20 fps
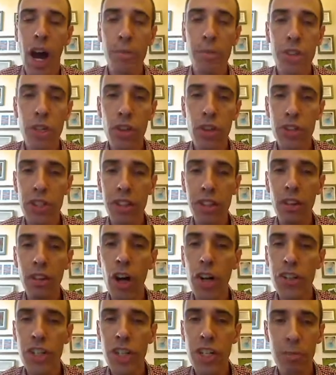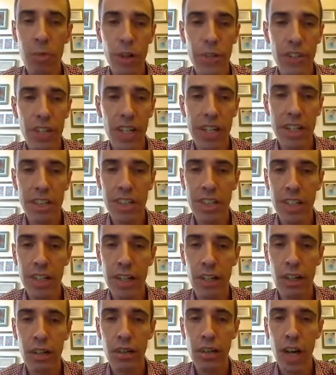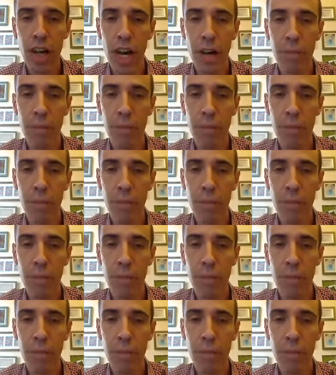So there's a large number of sites here